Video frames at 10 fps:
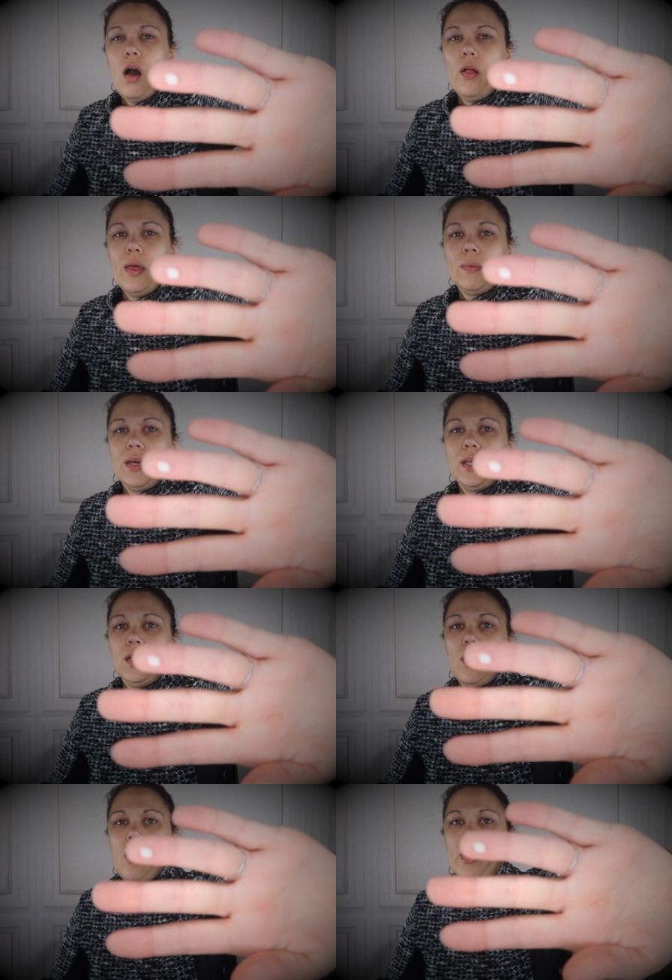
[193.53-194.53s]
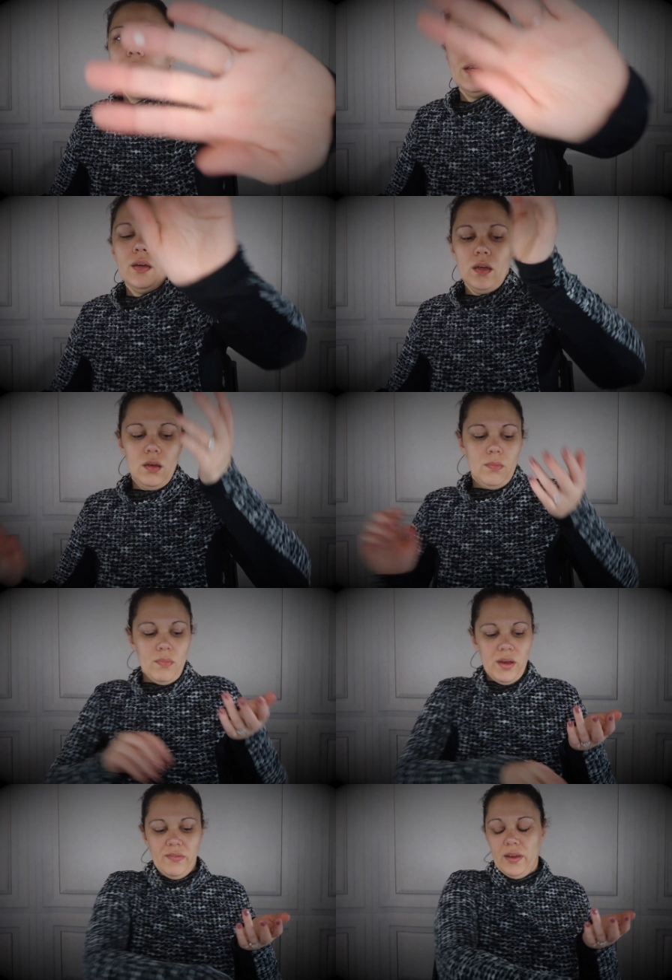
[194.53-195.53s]
all I'm getting on
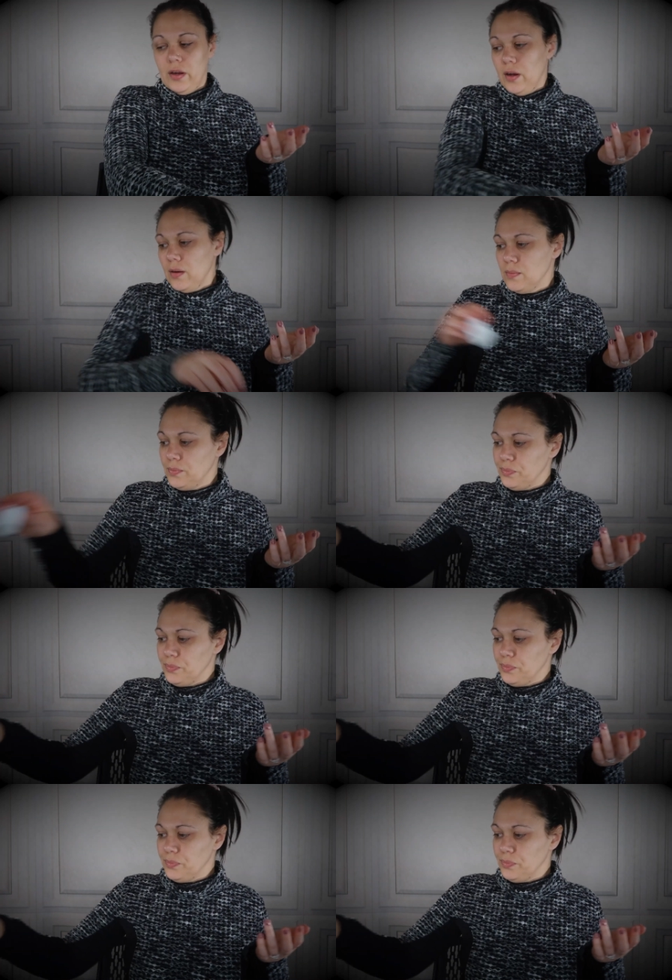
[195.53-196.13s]
my finger.